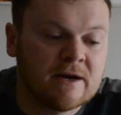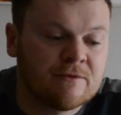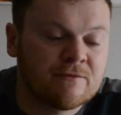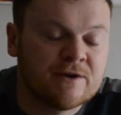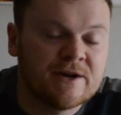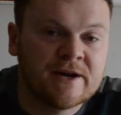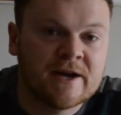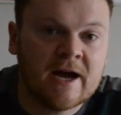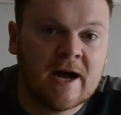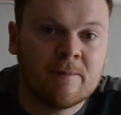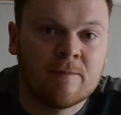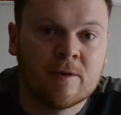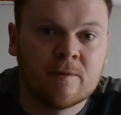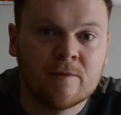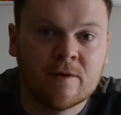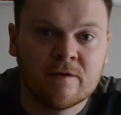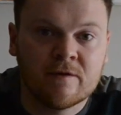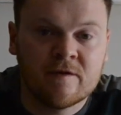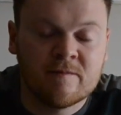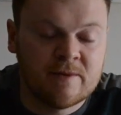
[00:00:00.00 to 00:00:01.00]
recap on
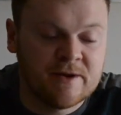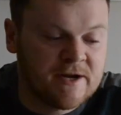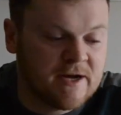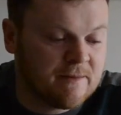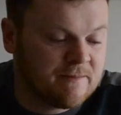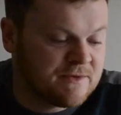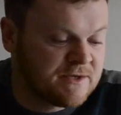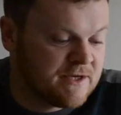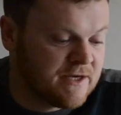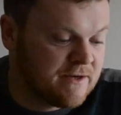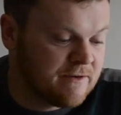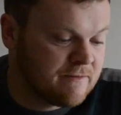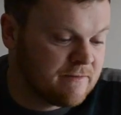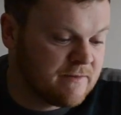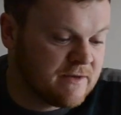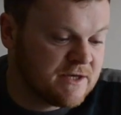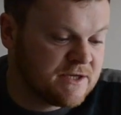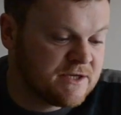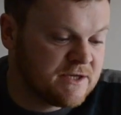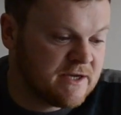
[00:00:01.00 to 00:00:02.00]
what we've been up to
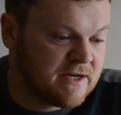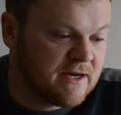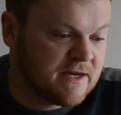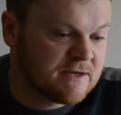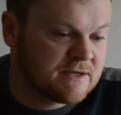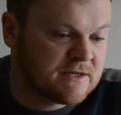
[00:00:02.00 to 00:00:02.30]
this year.